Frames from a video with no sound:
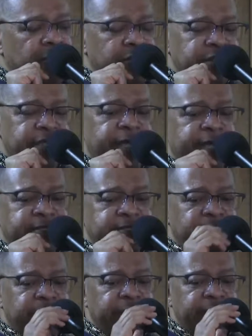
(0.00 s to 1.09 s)
I wish I had
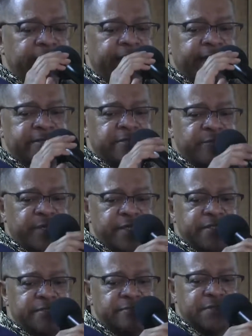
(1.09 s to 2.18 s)
somebody that had some money
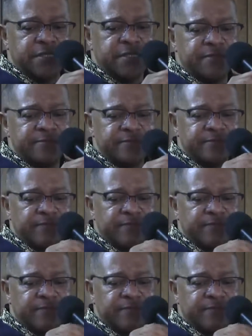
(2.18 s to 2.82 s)
sometimes.